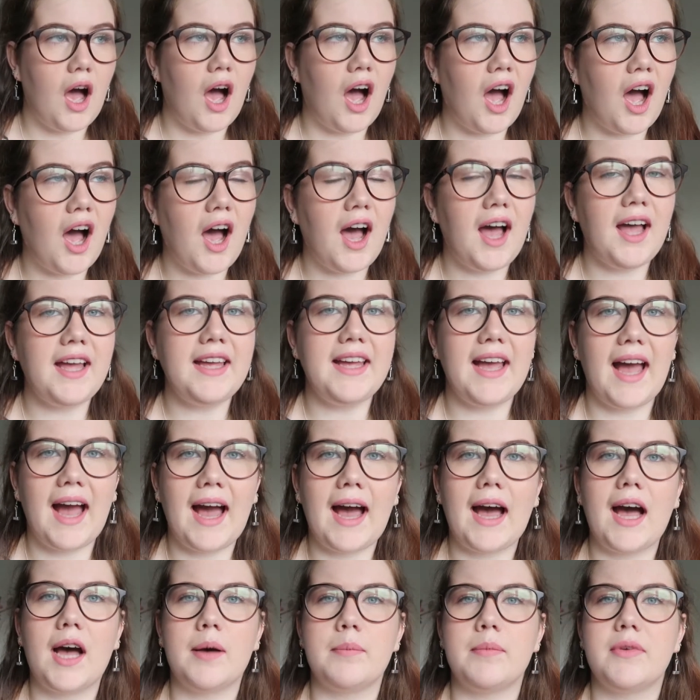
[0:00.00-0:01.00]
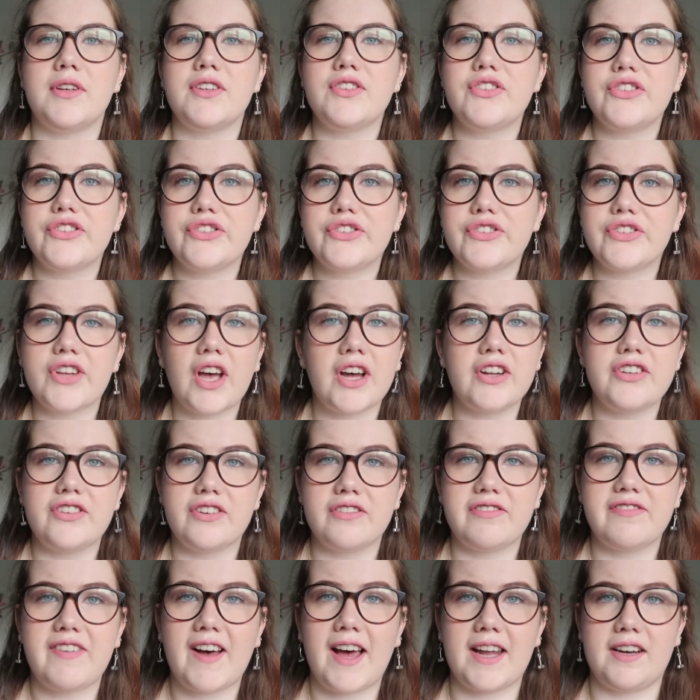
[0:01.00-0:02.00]
I am such a
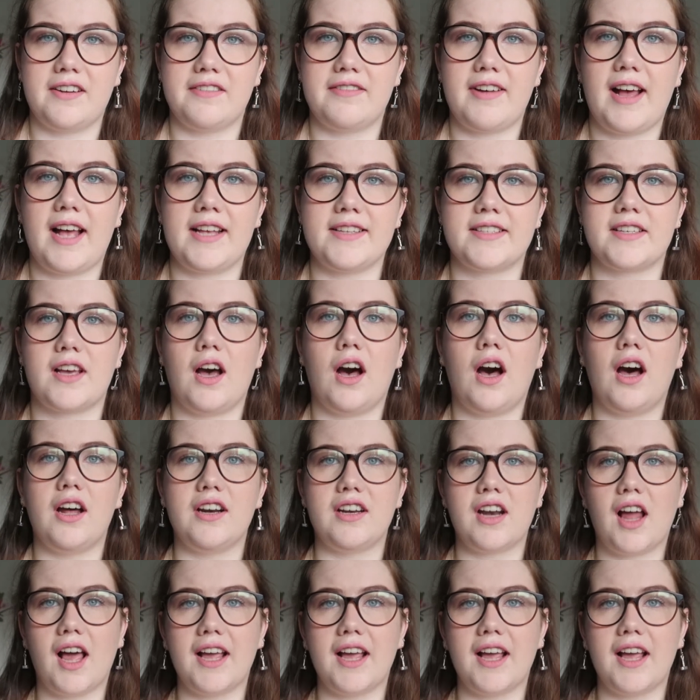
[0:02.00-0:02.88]
fan of Asgard,